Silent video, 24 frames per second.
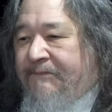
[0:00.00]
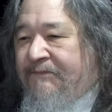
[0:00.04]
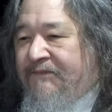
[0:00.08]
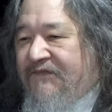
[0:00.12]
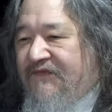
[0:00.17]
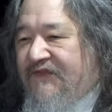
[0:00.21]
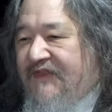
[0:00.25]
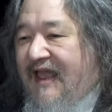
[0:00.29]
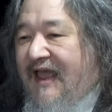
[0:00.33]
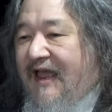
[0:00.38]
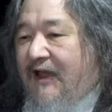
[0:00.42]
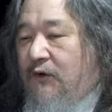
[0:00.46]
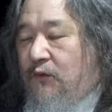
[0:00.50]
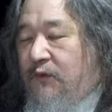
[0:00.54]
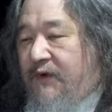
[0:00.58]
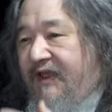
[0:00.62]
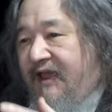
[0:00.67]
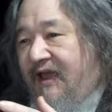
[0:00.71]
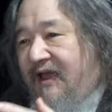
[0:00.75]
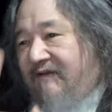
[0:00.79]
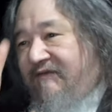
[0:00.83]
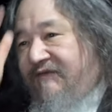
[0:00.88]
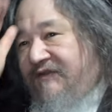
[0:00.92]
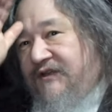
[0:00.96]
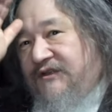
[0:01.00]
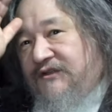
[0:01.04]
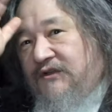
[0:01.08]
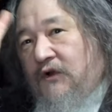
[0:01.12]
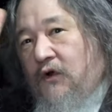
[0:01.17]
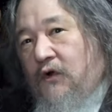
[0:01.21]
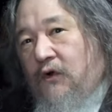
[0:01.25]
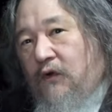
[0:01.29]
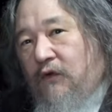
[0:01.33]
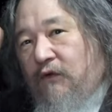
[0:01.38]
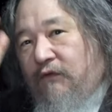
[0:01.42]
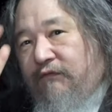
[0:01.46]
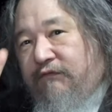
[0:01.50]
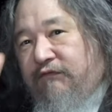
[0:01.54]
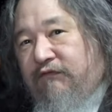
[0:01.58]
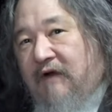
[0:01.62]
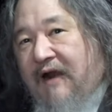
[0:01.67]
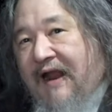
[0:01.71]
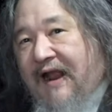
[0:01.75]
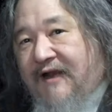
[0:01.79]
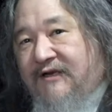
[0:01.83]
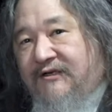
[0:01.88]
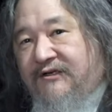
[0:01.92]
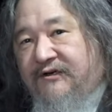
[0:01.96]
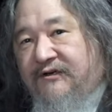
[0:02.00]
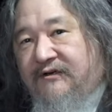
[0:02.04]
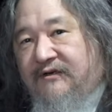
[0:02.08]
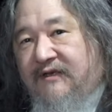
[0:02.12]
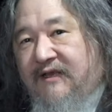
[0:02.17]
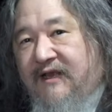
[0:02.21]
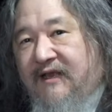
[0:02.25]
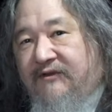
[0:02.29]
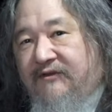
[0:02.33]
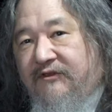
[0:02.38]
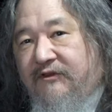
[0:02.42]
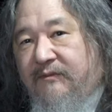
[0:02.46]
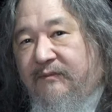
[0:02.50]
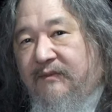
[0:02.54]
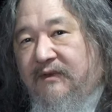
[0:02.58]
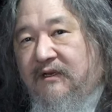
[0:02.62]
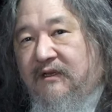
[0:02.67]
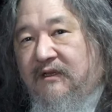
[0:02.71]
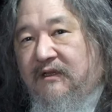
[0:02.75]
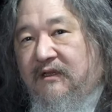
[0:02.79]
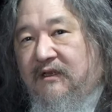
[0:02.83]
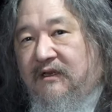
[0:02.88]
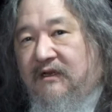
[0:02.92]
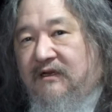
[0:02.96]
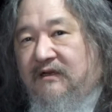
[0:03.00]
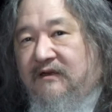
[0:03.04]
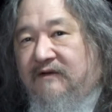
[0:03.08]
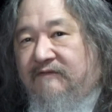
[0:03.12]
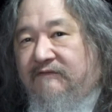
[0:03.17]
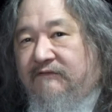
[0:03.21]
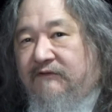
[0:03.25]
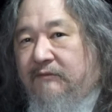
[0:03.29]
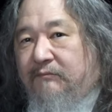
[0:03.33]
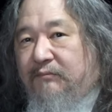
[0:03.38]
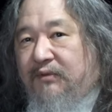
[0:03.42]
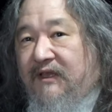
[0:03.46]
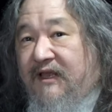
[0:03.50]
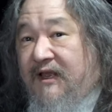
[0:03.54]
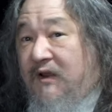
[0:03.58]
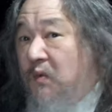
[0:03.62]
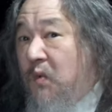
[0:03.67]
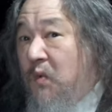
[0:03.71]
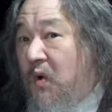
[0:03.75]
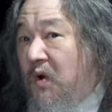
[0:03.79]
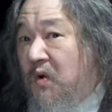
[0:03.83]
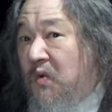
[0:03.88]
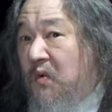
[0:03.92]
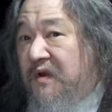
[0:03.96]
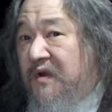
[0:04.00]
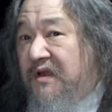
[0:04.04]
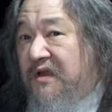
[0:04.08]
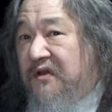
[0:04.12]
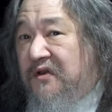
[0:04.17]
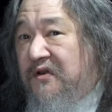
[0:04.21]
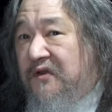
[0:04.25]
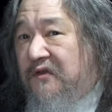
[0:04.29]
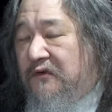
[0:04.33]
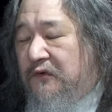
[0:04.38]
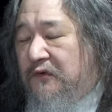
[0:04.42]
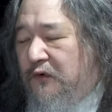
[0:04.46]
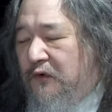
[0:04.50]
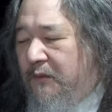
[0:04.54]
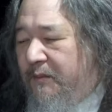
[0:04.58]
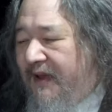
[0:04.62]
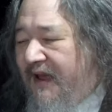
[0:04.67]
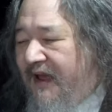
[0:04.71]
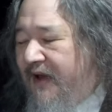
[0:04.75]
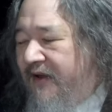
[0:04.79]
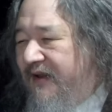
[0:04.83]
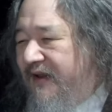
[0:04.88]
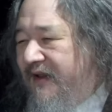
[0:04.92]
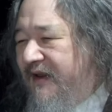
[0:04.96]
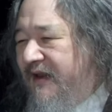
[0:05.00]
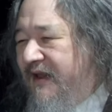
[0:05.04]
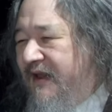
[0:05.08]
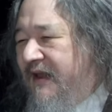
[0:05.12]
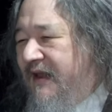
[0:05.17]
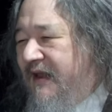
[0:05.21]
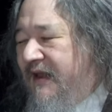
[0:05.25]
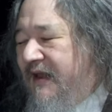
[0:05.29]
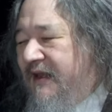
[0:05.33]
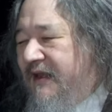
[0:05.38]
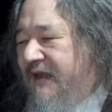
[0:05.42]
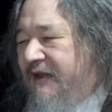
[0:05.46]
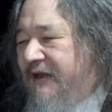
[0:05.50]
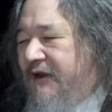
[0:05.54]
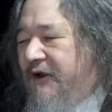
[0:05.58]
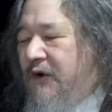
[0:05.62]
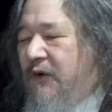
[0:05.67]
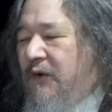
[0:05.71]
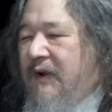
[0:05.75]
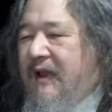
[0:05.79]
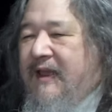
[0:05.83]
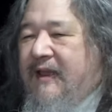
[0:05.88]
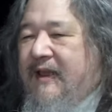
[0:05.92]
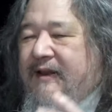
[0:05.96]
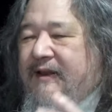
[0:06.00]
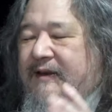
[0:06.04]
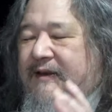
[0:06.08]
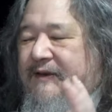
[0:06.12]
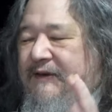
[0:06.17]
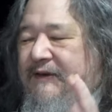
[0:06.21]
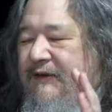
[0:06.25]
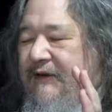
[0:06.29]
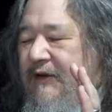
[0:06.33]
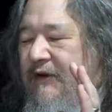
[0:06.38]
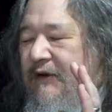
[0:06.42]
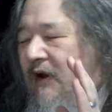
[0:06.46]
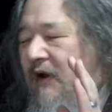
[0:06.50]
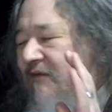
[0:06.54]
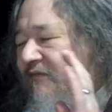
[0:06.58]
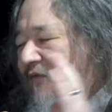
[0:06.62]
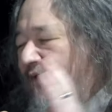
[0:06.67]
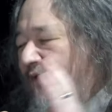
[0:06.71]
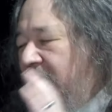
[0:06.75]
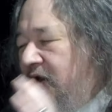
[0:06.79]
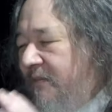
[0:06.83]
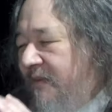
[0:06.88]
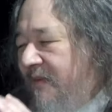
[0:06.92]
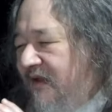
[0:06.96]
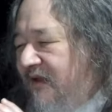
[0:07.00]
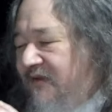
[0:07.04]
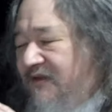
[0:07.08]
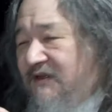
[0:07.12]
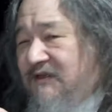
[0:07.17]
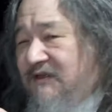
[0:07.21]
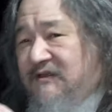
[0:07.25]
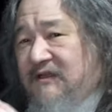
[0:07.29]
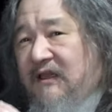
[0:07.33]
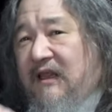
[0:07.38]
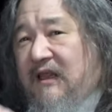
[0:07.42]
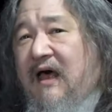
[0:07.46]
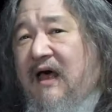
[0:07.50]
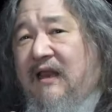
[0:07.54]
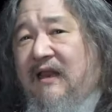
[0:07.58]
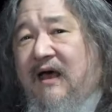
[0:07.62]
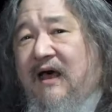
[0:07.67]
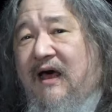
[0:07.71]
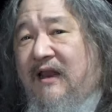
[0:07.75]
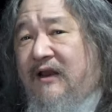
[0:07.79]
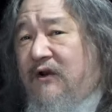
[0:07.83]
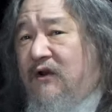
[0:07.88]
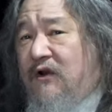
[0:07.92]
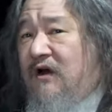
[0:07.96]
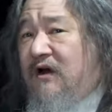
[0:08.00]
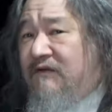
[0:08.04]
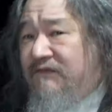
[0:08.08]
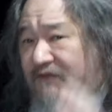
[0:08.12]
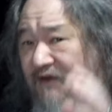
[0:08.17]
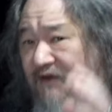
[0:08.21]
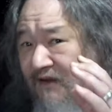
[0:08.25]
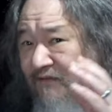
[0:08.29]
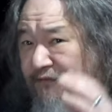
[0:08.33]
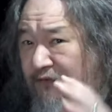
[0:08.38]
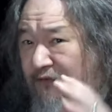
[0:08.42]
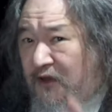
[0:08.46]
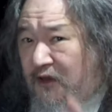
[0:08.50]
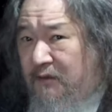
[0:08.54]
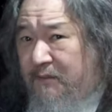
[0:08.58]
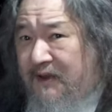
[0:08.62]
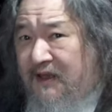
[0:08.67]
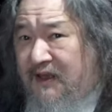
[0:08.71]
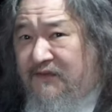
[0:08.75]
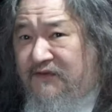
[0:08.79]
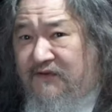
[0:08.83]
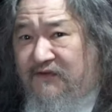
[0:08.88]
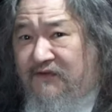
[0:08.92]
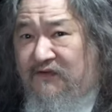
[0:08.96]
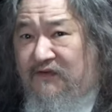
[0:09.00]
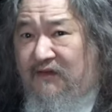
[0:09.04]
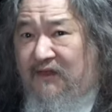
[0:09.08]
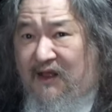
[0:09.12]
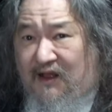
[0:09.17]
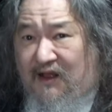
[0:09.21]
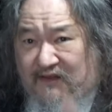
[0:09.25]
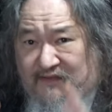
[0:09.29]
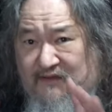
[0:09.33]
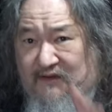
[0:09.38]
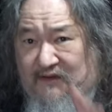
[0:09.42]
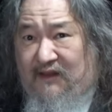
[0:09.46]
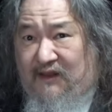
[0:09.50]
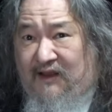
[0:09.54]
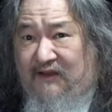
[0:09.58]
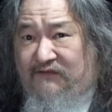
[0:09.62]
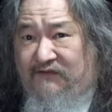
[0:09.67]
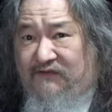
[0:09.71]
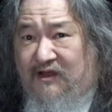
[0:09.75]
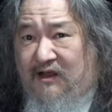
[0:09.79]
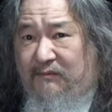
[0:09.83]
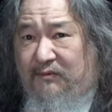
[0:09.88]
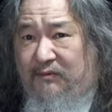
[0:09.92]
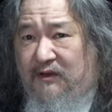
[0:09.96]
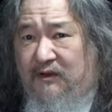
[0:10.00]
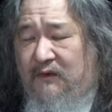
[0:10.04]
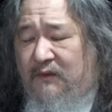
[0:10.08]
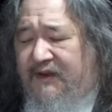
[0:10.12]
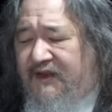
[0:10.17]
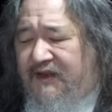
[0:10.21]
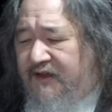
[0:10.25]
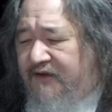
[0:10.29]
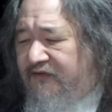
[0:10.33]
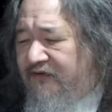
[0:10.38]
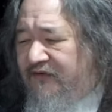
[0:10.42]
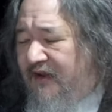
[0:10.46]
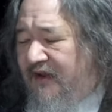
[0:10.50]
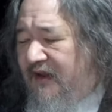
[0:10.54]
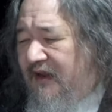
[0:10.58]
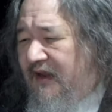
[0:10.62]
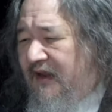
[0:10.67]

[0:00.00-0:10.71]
Now we have this whole fracture down the middle of the plate. What are we going to do about it? you know, and you know, I've thought about this a lot on and off, and I've thought about this a lot in the last couple of weeks.